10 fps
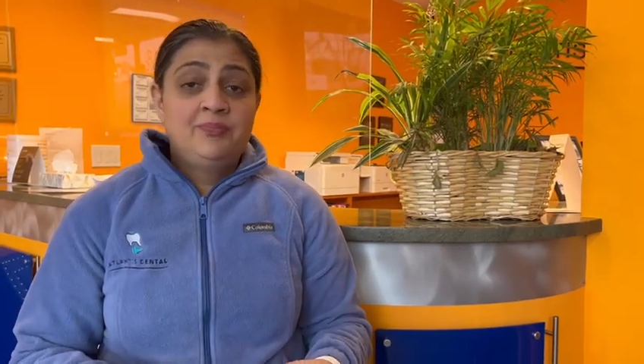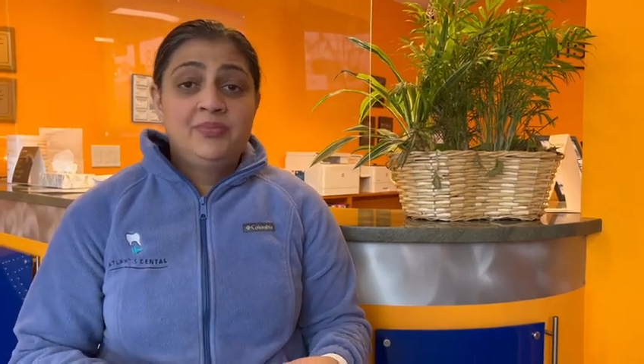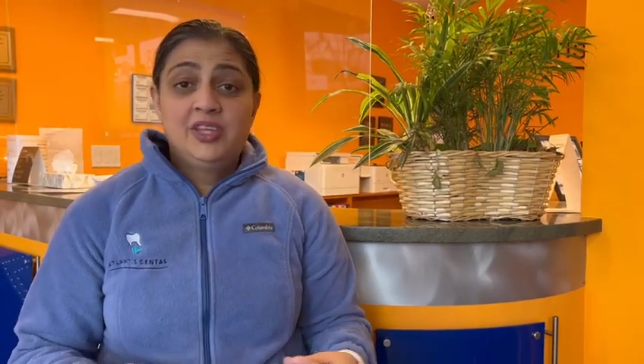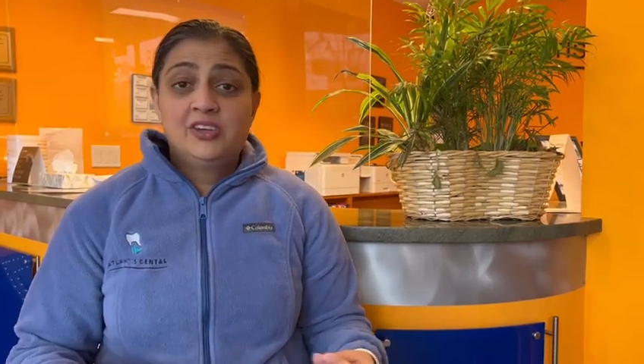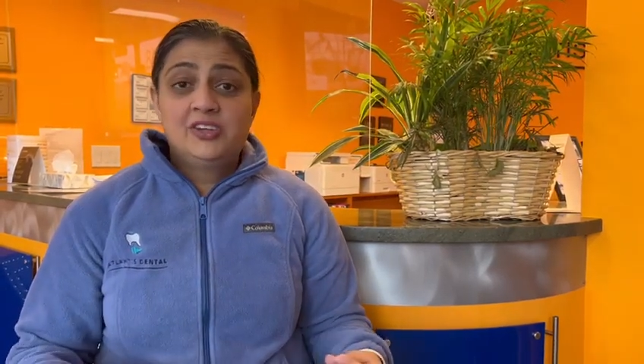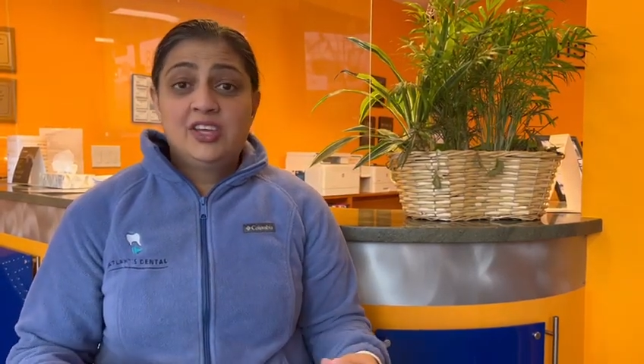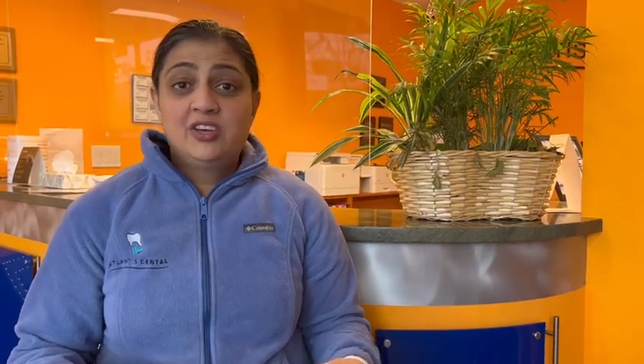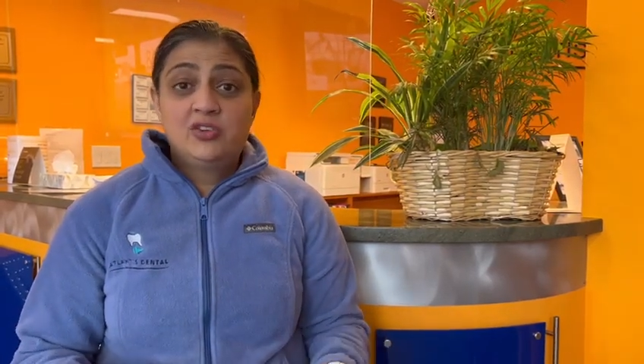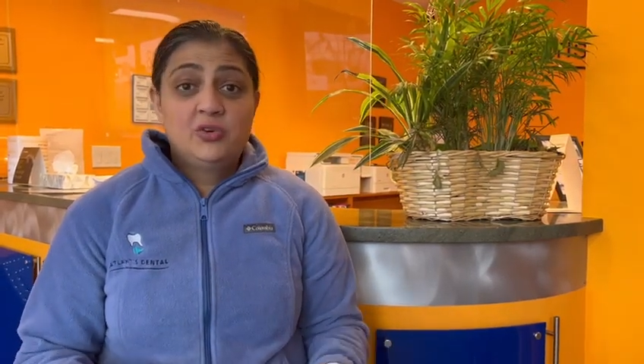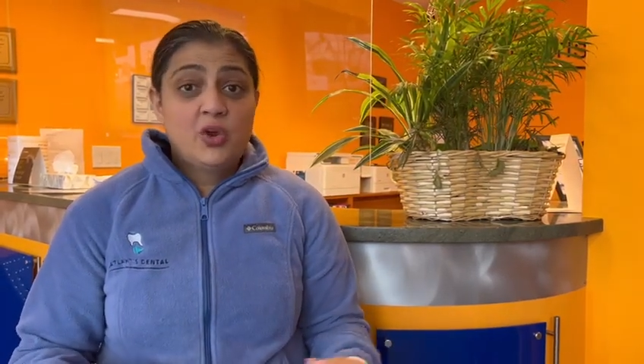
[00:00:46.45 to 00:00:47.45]
The other thing
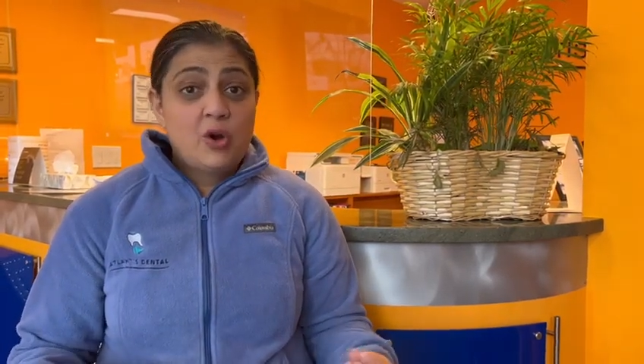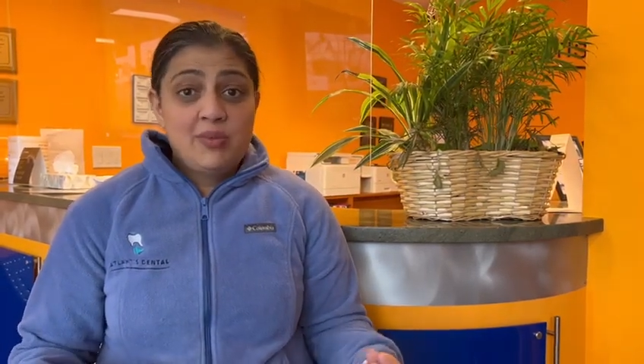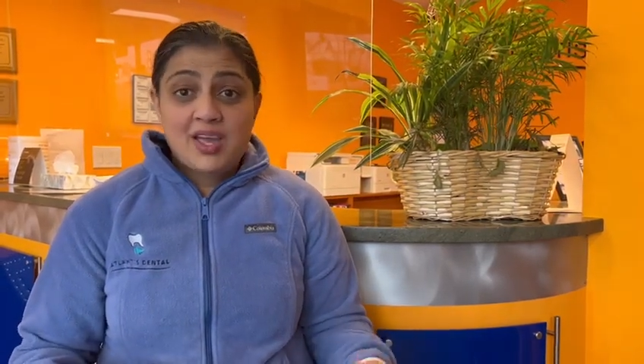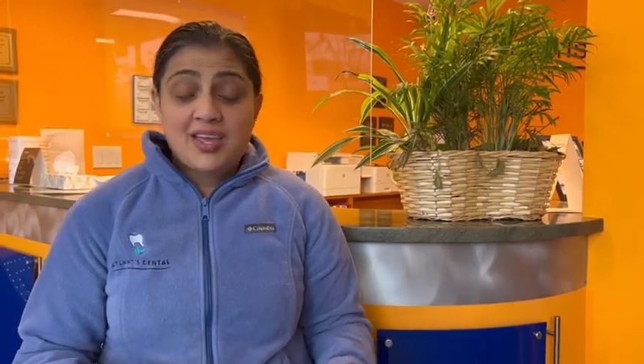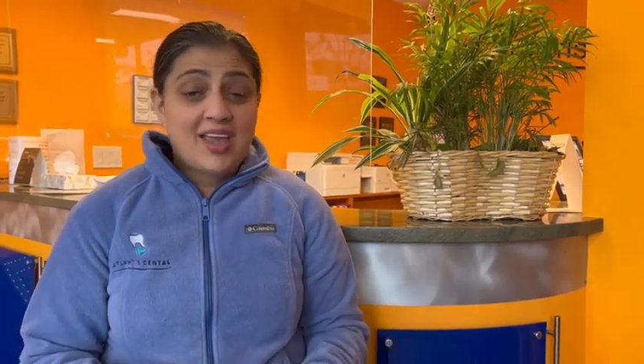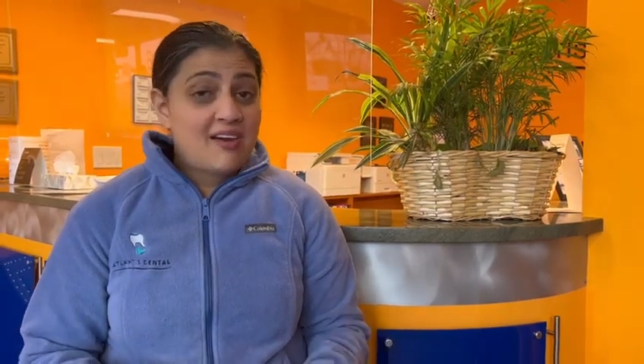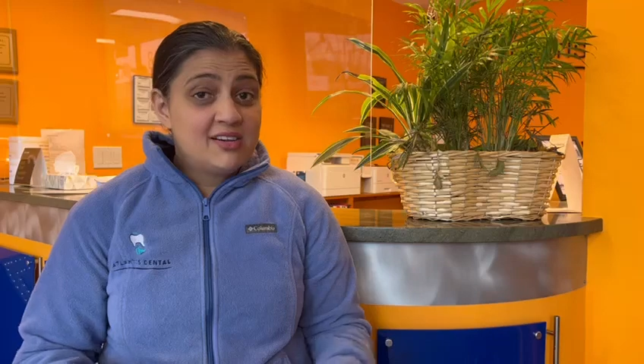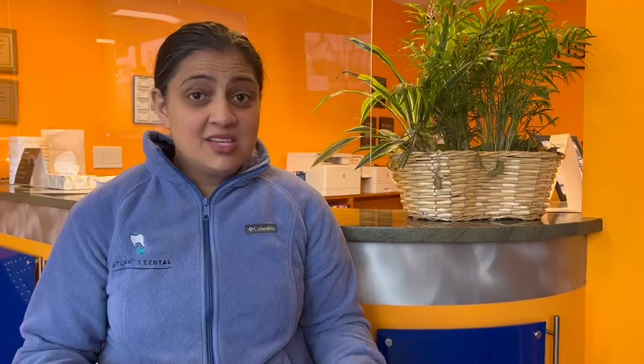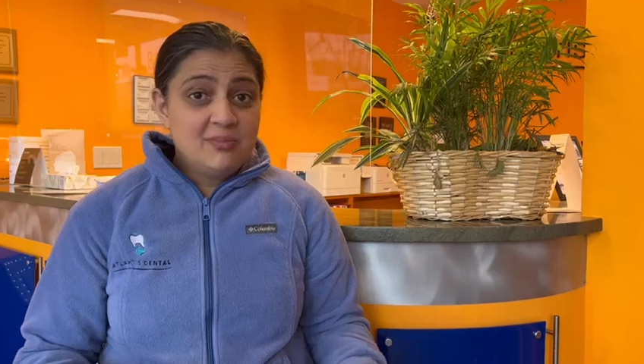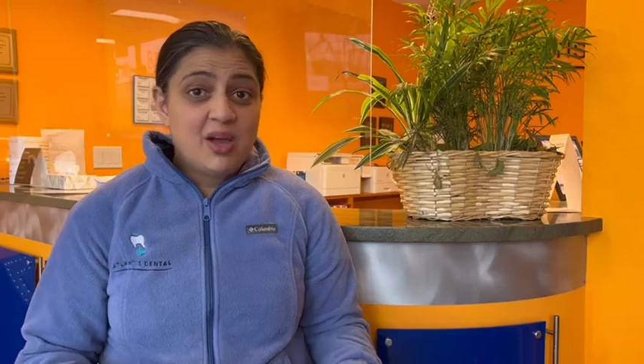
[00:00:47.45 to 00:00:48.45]
is, you know me, I
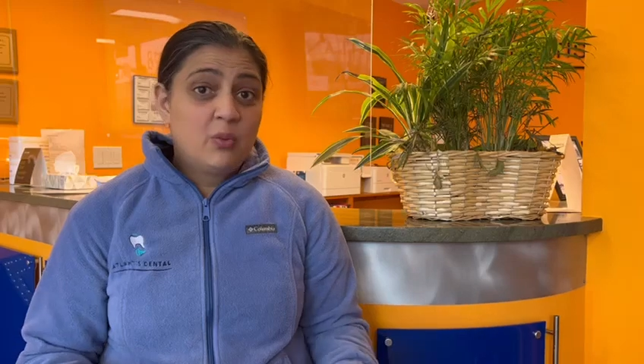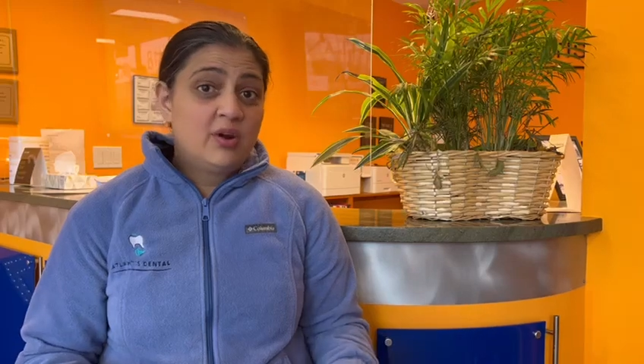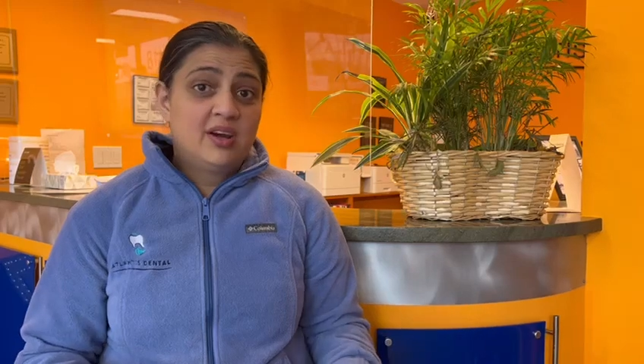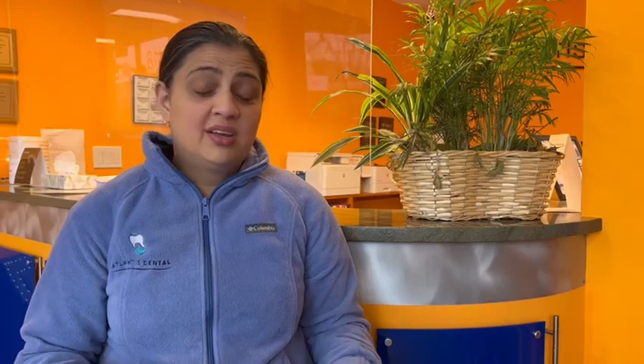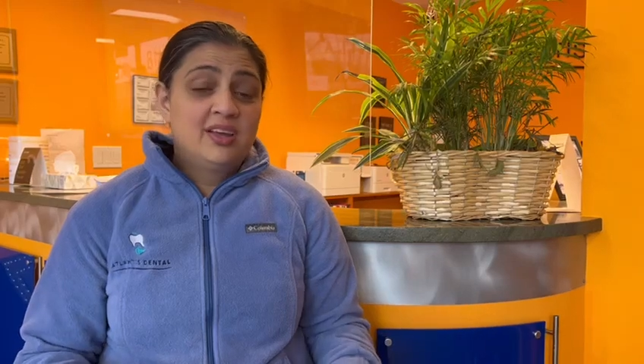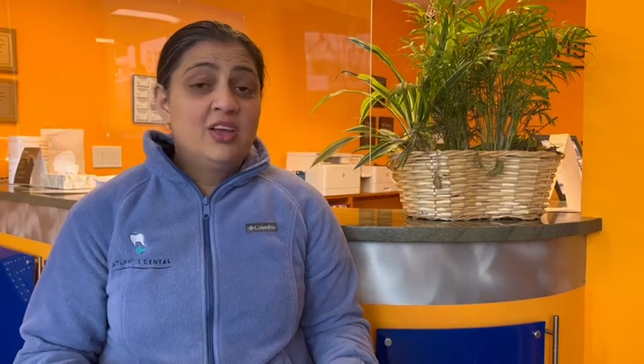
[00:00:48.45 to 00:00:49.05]
guarantee my work.